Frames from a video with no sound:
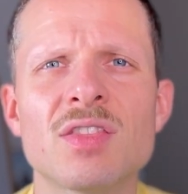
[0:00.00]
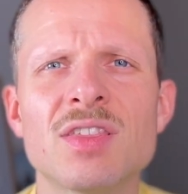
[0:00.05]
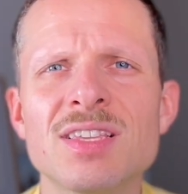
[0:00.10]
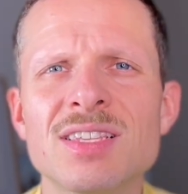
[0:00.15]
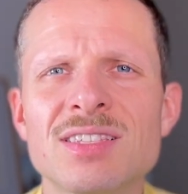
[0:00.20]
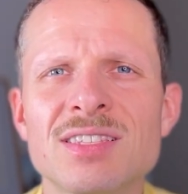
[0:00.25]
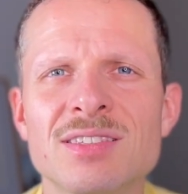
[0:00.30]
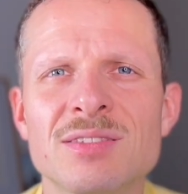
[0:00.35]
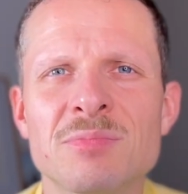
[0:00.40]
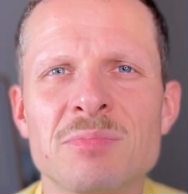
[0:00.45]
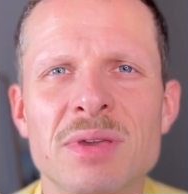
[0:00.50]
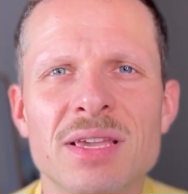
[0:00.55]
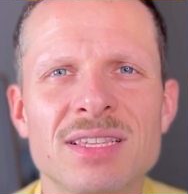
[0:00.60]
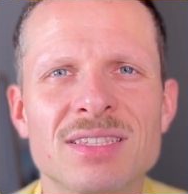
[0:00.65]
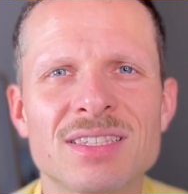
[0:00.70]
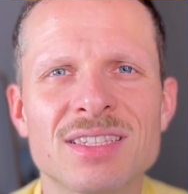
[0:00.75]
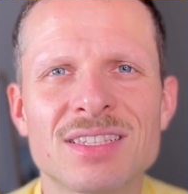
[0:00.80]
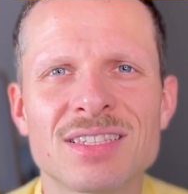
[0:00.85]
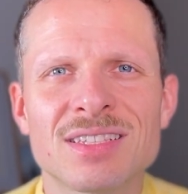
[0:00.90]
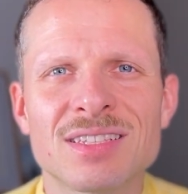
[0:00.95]
This
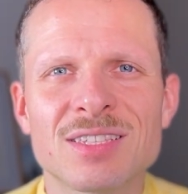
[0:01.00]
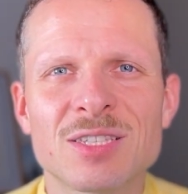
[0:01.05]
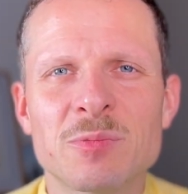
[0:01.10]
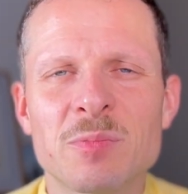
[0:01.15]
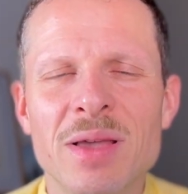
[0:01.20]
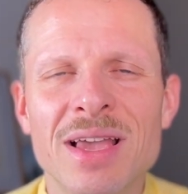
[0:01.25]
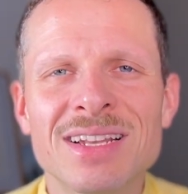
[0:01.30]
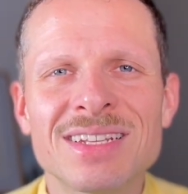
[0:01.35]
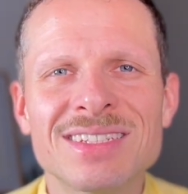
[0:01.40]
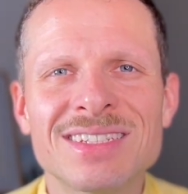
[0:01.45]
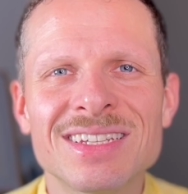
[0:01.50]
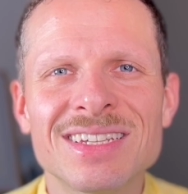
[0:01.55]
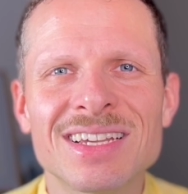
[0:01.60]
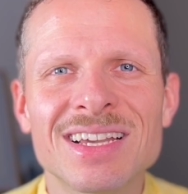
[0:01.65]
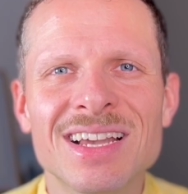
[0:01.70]
means spending